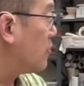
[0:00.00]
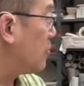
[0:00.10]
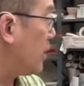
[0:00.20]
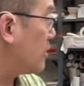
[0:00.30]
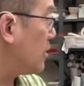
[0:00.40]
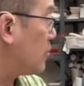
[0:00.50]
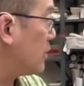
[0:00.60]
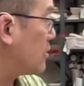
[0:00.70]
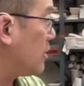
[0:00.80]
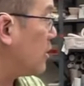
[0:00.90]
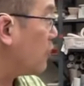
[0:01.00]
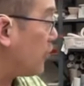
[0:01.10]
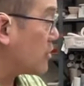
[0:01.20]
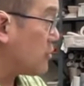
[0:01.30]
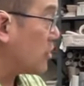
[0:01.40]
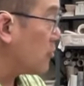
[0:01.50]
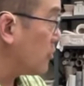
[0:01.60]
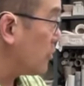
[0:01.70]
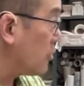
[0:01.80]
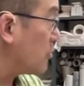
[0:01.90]
right? That makes sense. If I started
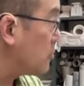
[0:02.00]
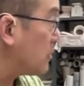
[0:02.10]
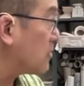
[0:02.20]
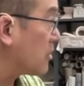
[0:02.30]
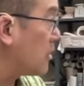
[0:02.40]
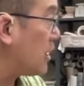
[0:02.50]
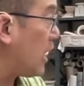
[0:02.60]
with a good piece of clay,